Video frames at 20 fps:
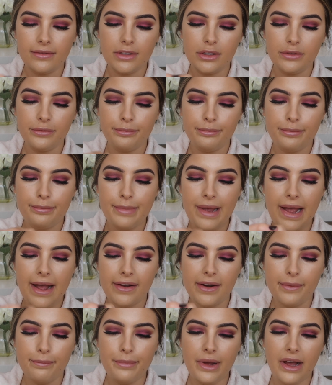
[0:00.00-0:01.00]
little
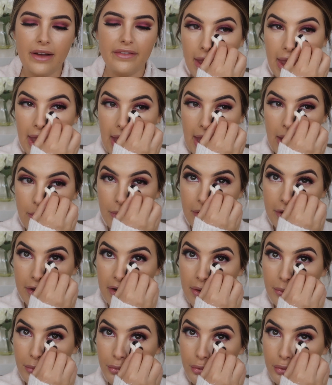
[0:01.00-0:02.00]
powder puff, and we're
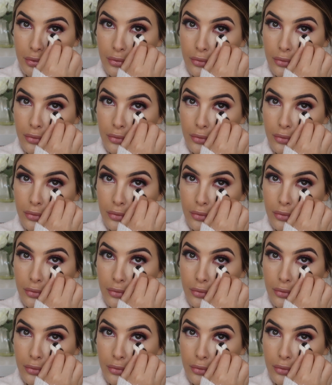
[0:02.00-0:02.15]
going to